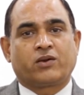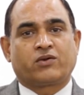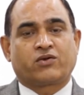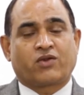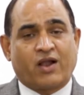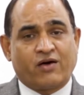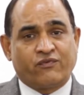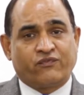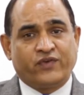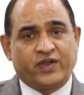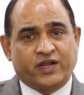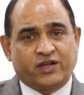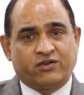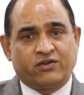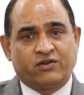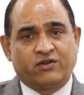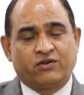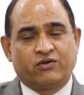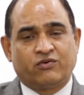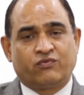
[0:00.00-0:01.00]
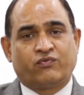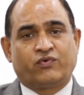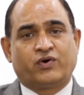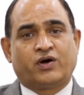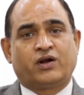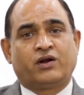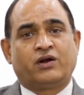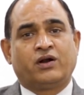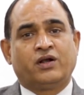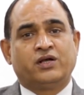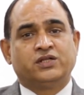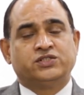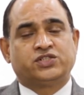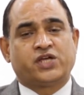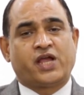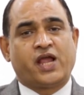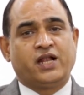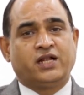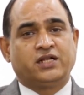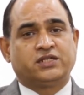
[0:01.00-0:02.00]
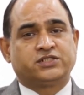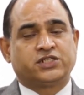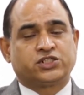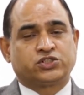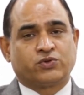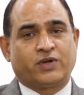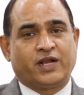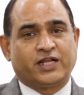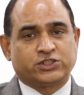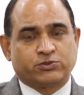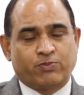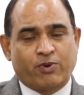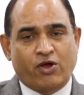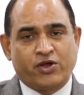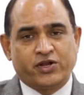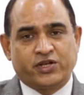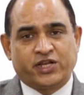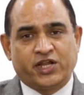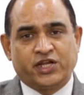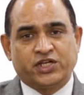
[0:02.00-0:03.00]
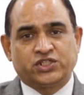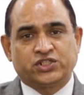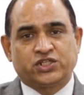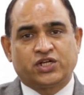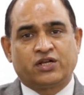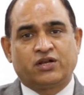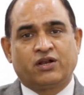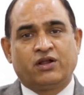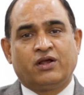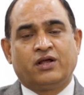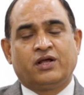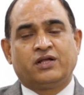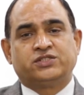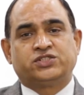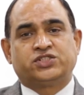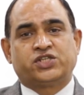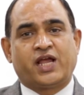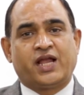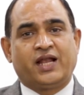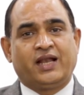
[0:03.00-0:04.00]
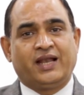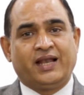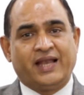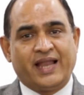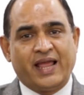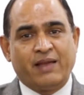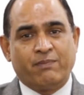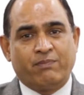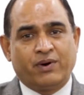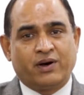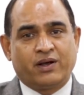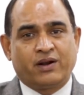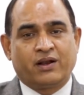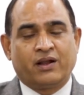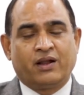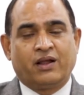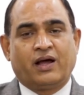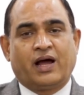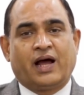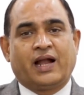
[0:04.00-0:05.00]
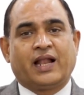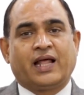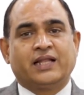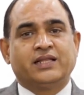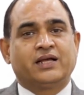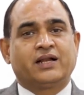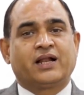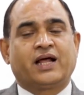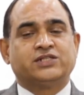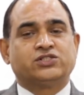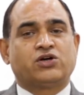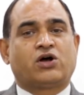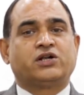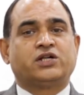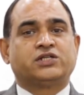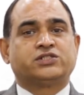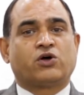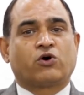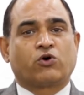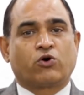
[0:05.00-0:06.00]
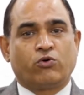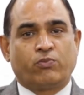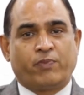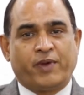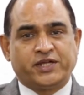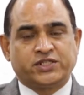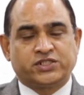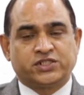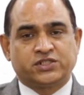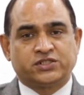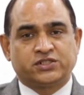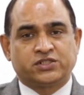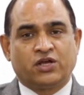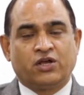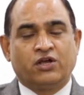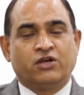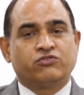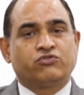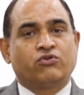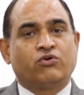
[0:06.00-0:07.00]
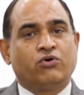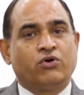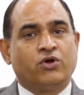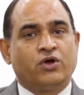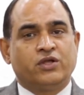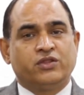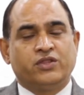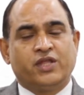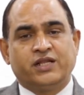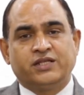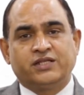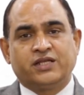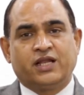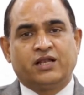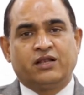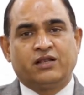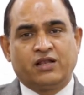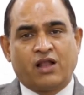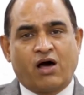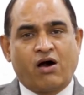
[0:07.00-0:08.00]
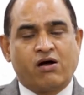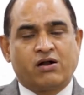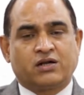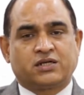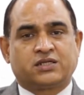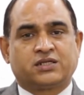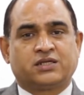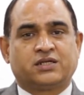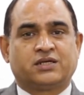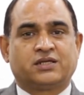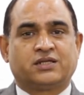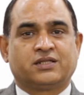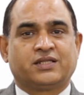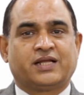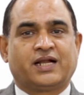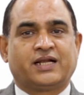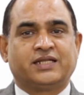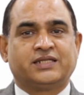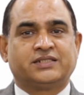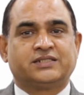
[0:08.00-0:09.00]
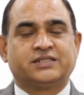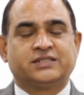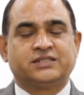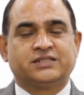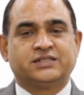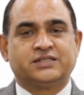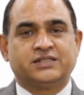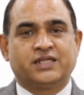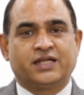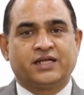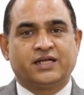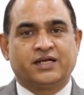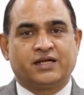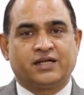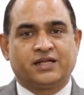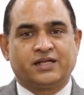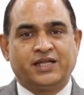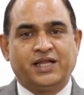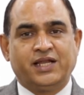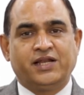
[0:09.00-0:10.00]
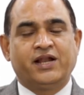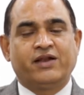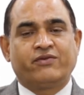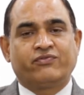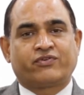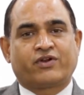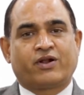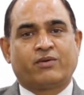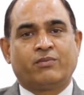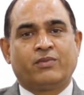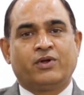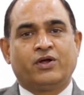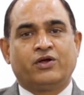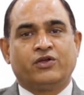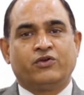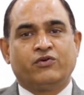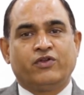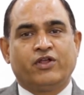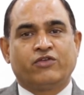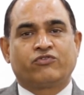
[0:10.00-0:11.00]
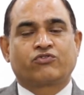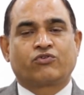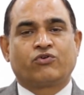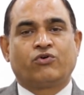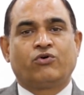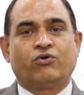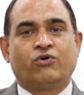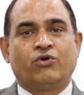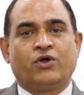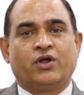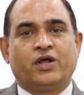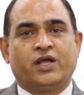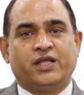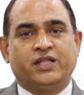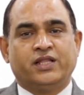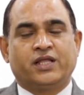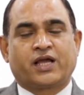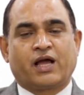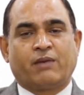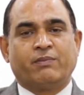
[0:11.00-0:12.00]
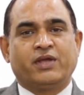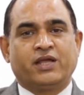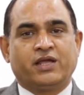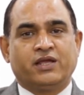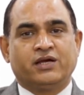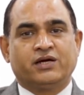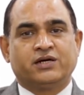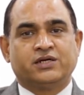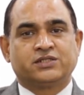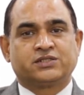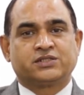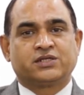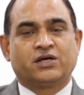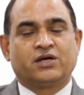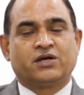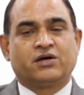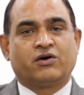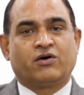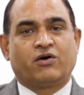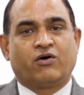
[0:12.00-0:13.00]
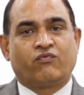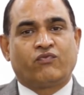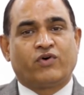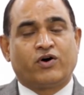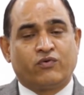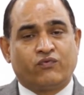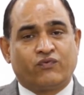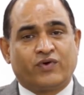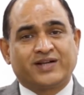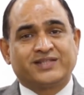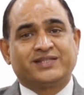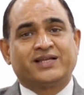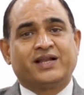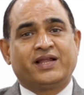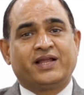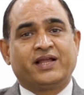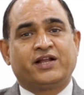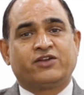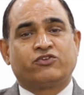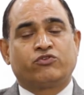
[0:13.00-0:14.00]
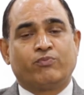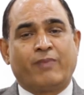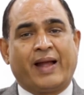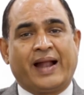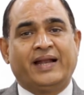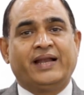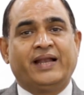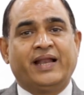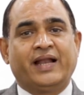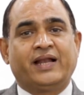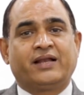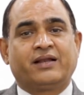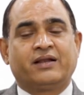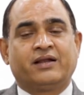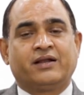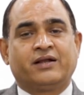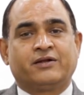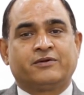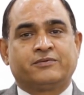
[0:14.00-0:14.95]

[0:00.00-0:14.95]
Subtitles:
trafficked for child sexual exploitation, child labor and other hazardous occupations. So, there is a lot that is needed from UNESCO in the coming years for furthering its mandate